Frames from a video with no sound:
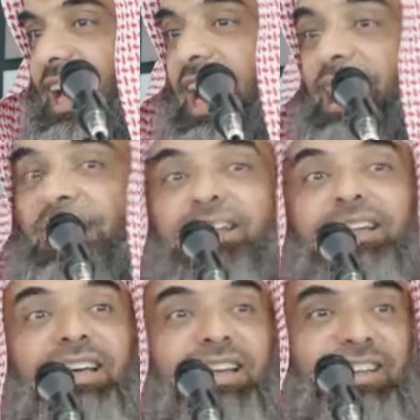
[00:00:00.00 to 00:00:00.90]
and
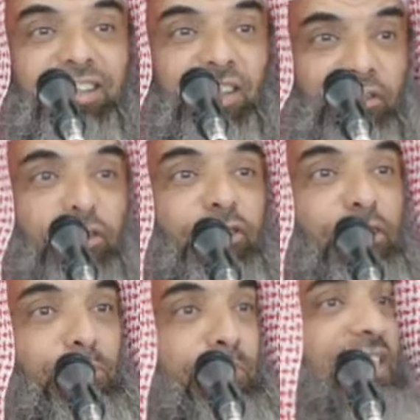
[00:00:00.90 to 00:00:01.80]

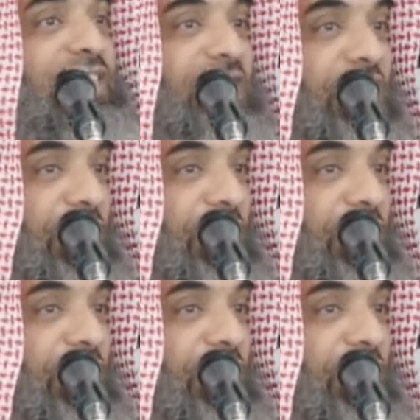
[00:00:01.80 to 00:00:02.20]
eternal bliss in